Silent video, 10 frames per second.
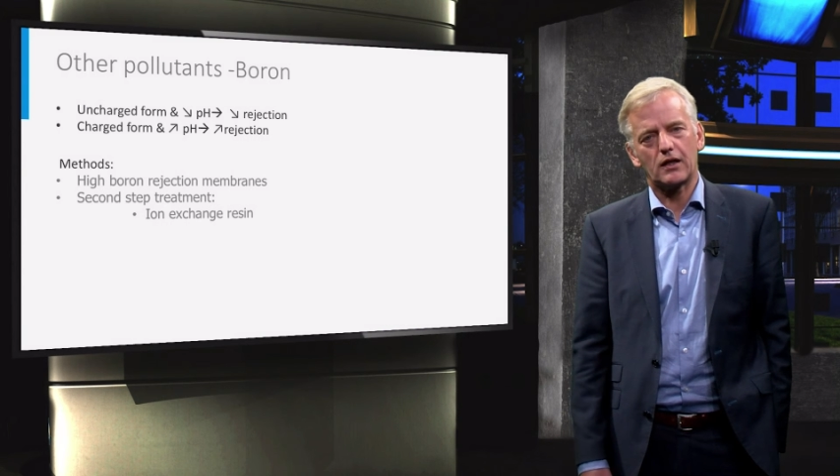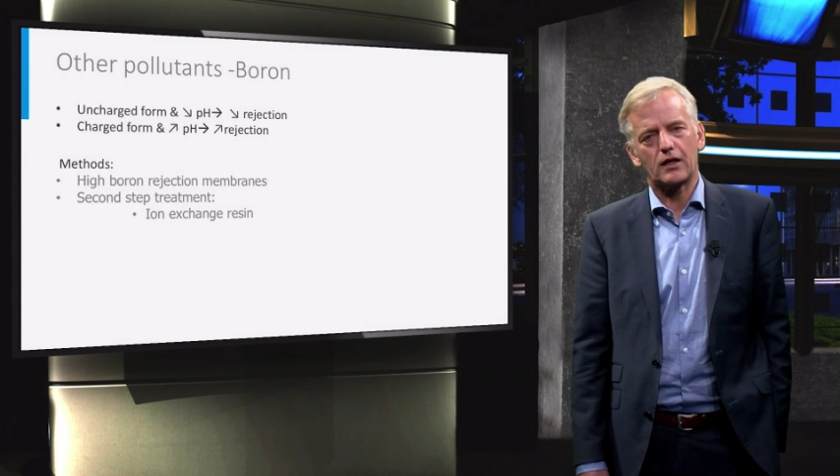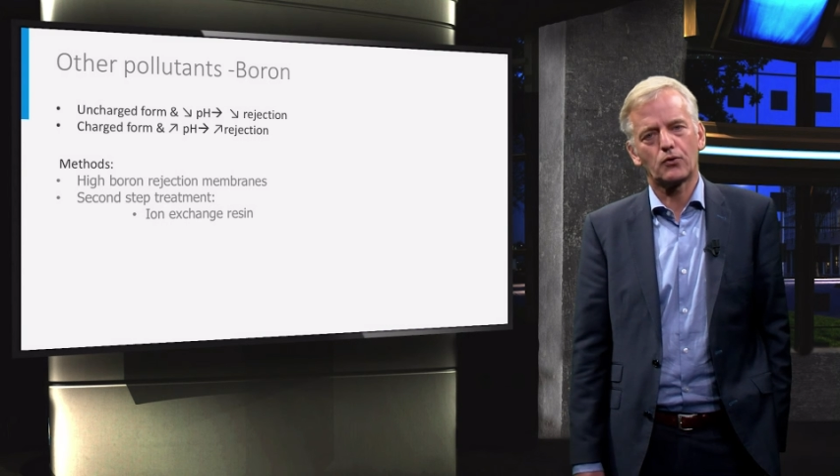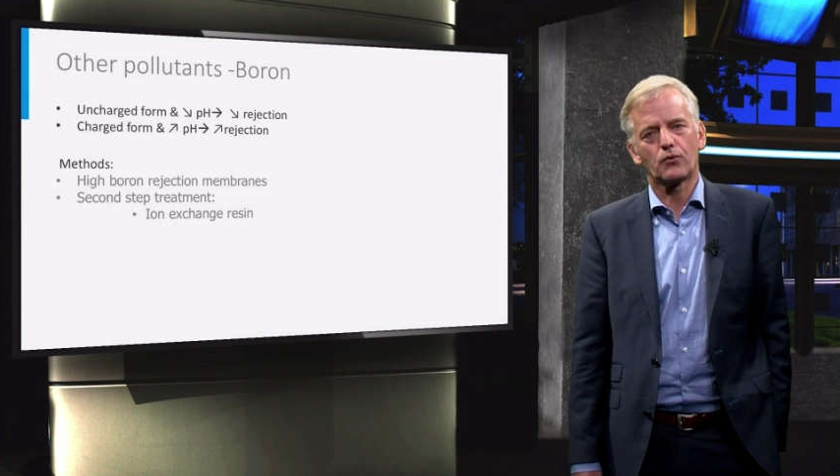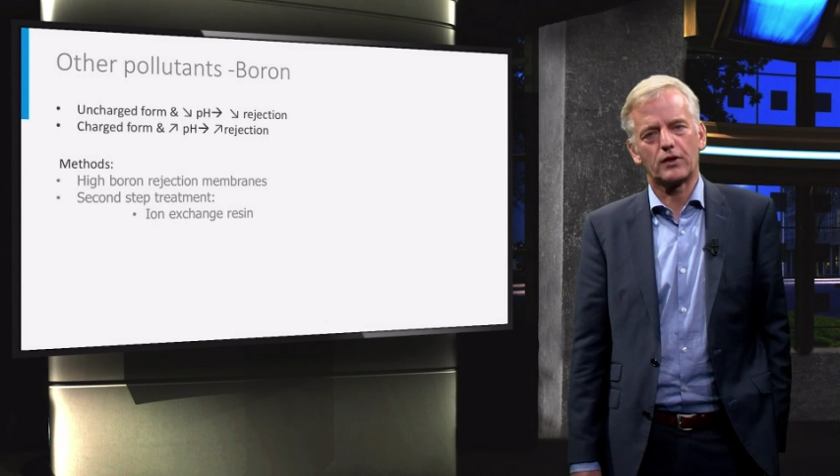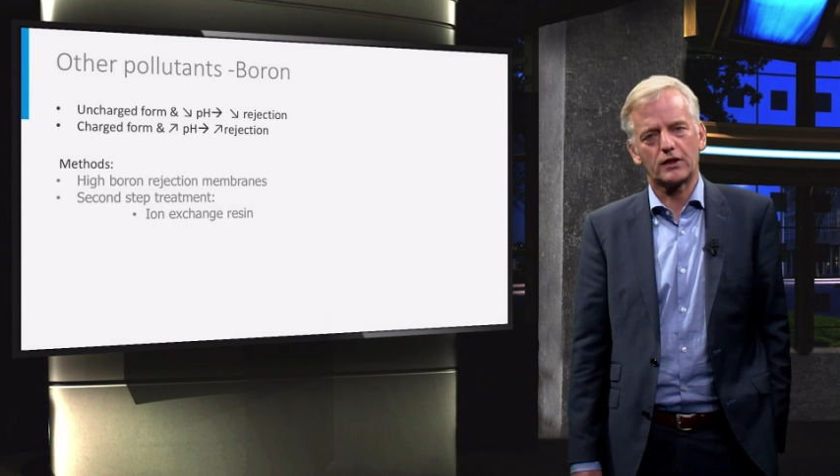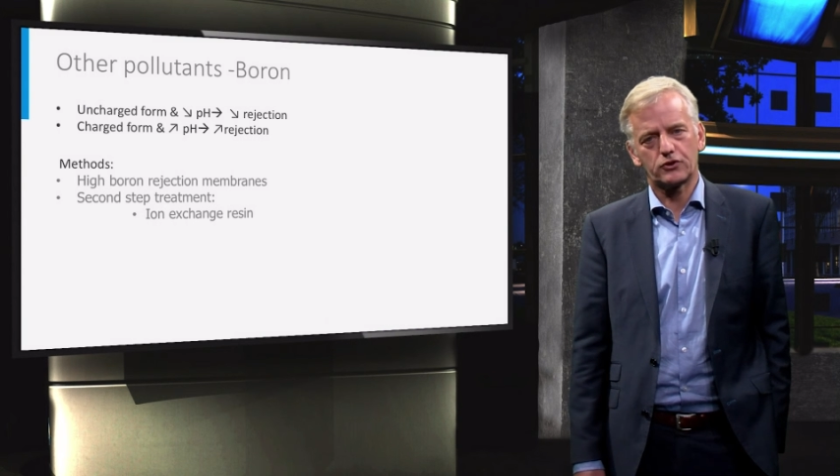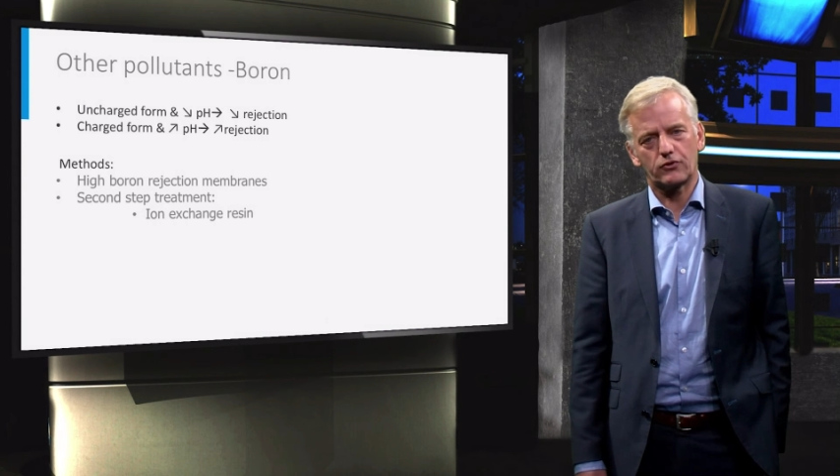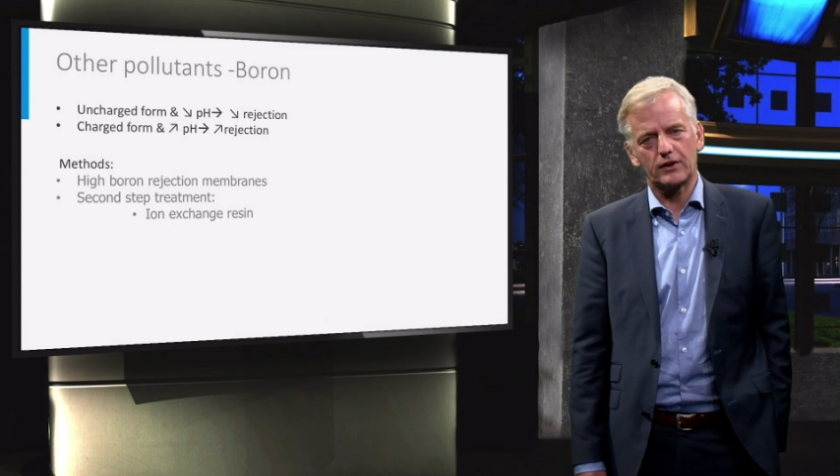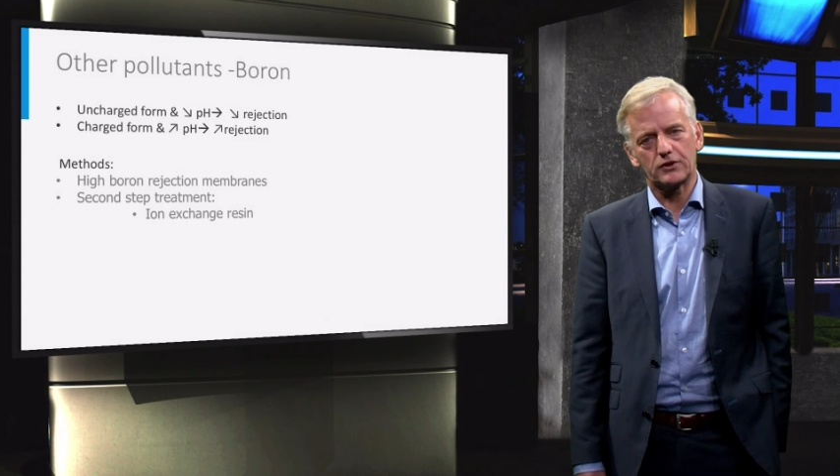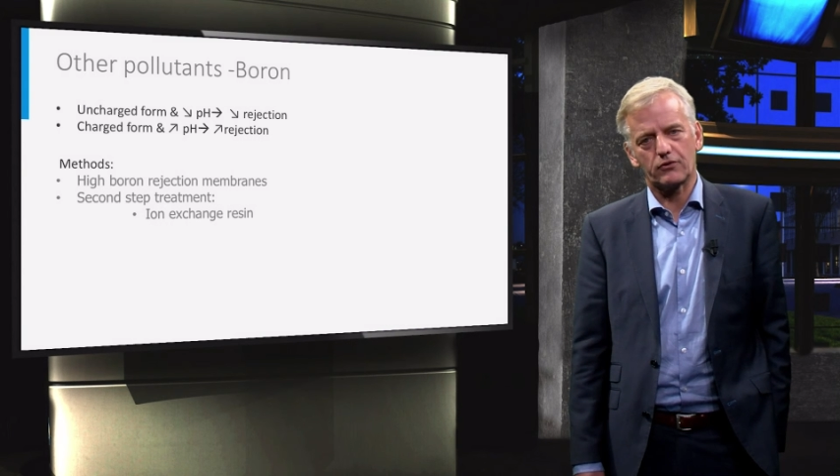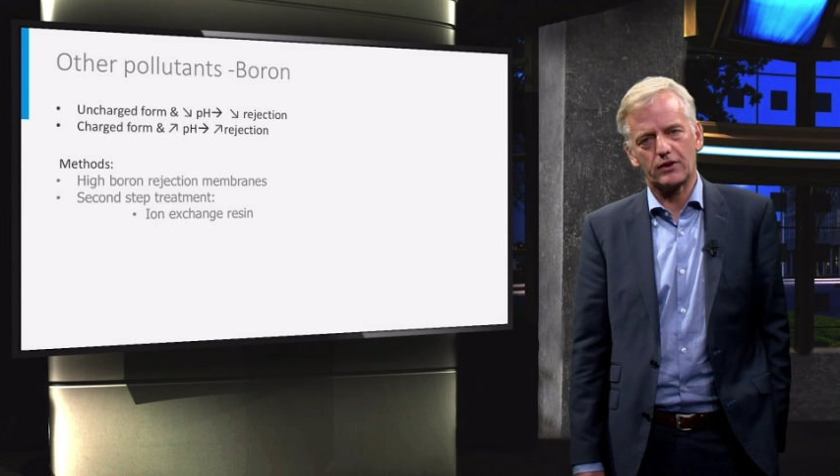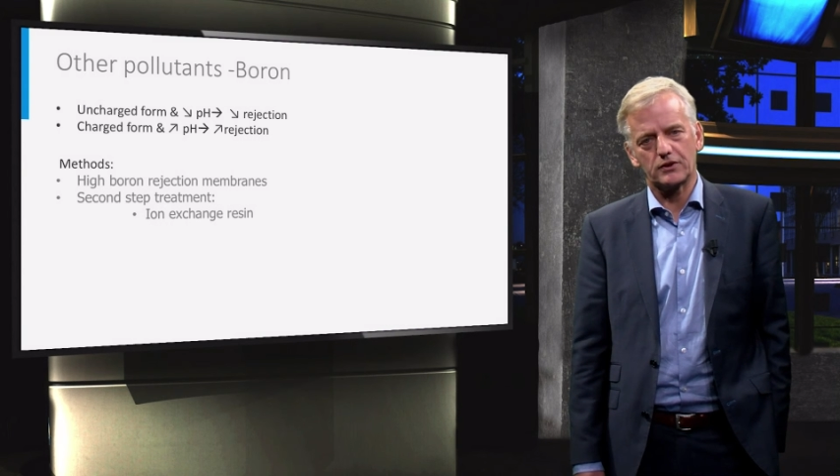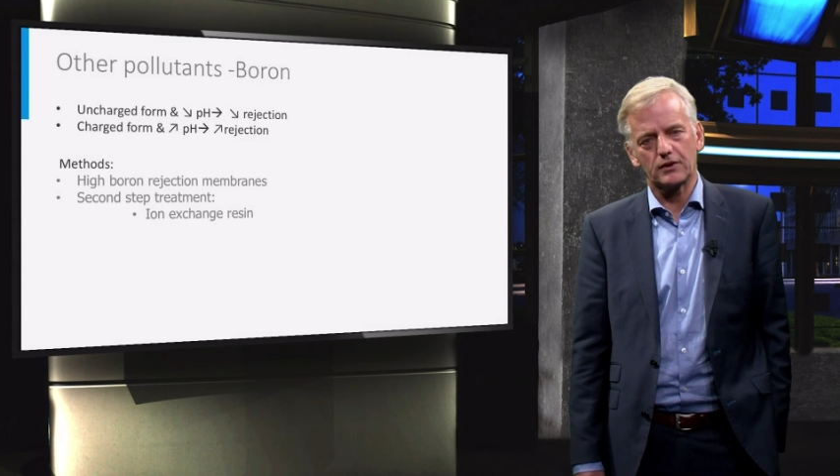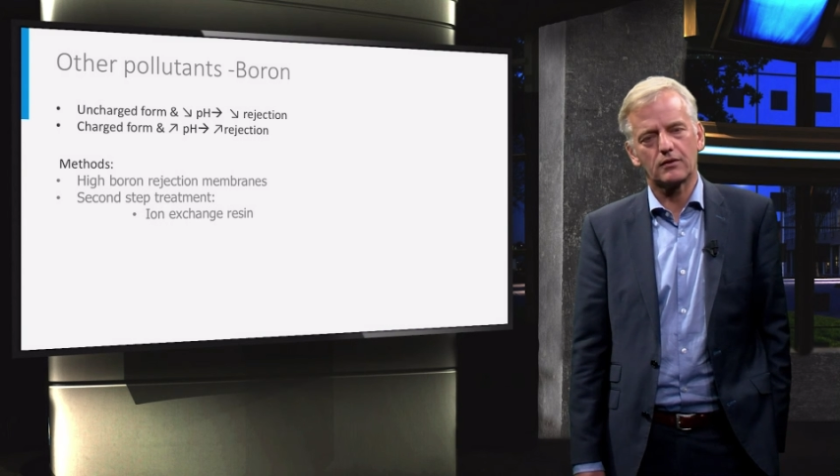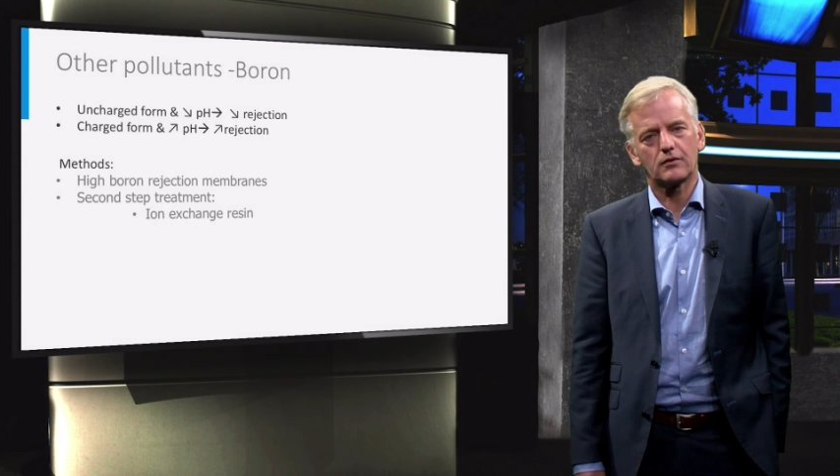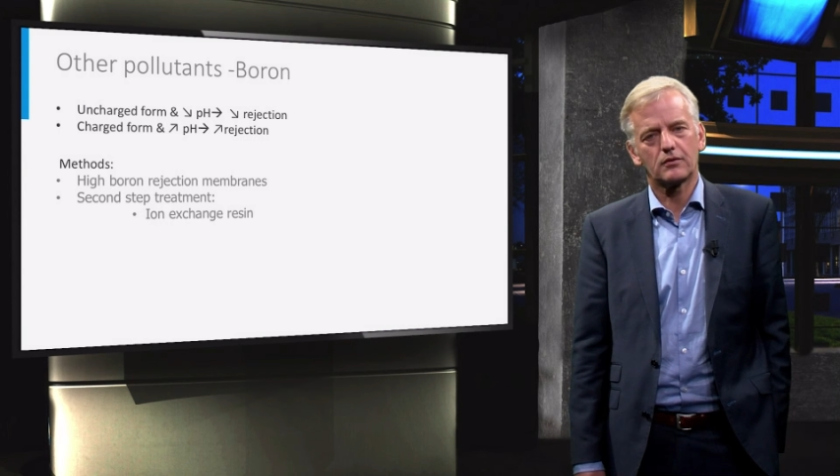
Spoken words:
ion exchange resin,